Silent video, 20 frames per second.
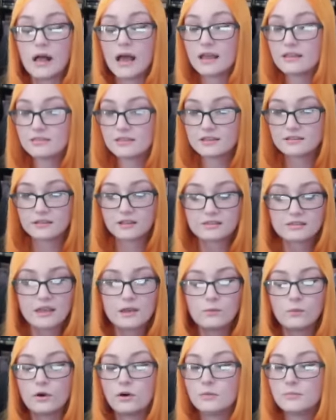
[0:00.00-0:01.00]
I think that they
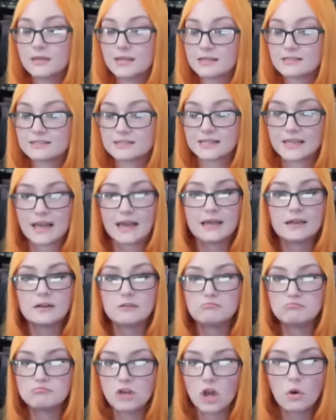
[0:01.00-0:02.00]
will because,
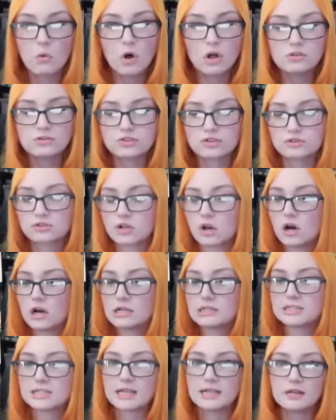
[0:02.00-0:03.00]
again, no altered
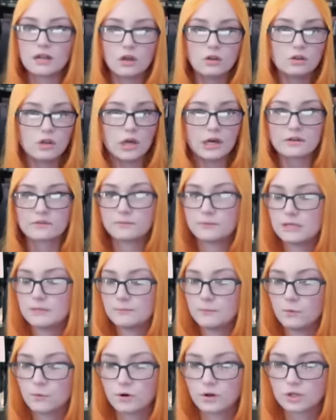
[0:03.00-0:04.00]
content. A lot of
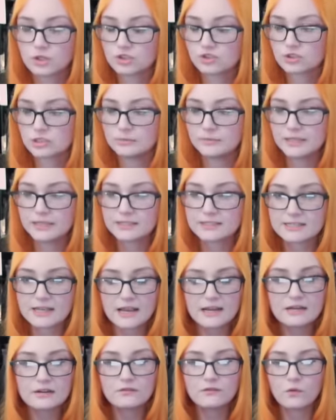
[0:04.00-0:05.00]
people were extremely
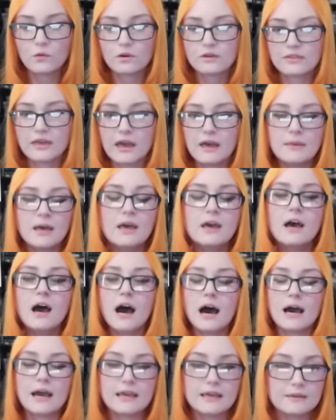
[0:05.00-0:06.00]
excited for them.
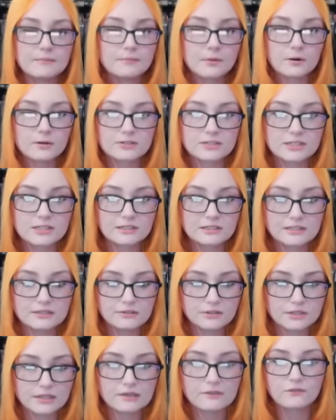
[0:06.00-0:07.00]
I am personally
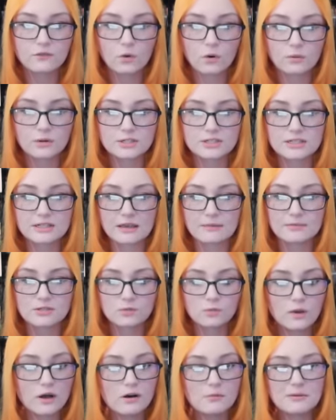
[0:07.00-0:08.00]
looking forward to them
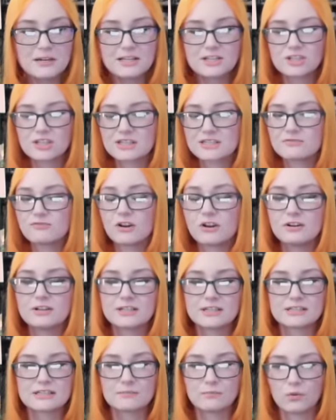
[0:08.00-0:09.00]
as well, but it's just very
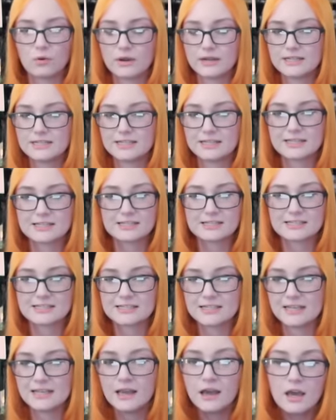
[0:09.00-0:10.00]
disappointing to
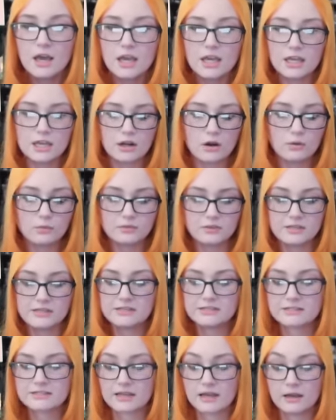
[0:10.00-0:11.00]
see, you know,
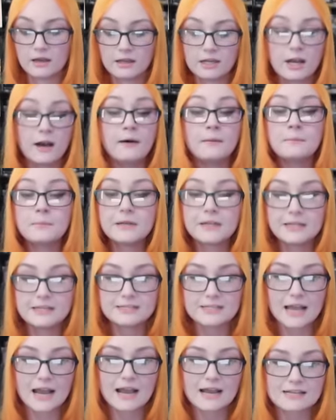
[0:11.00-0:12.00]
these uh,
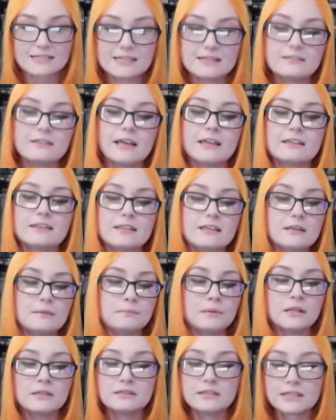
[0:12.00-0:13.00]
companies acting like the
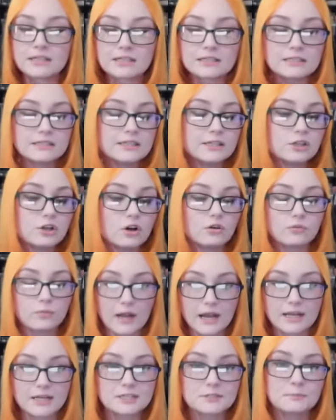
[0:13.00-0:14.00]
politically
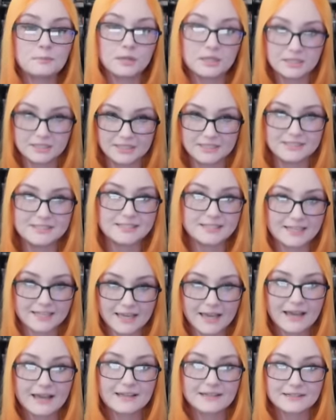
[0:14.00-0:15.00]
correct police
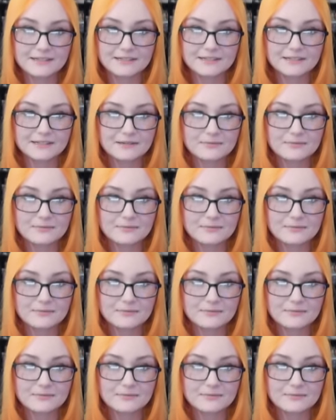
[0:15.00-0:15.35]
again.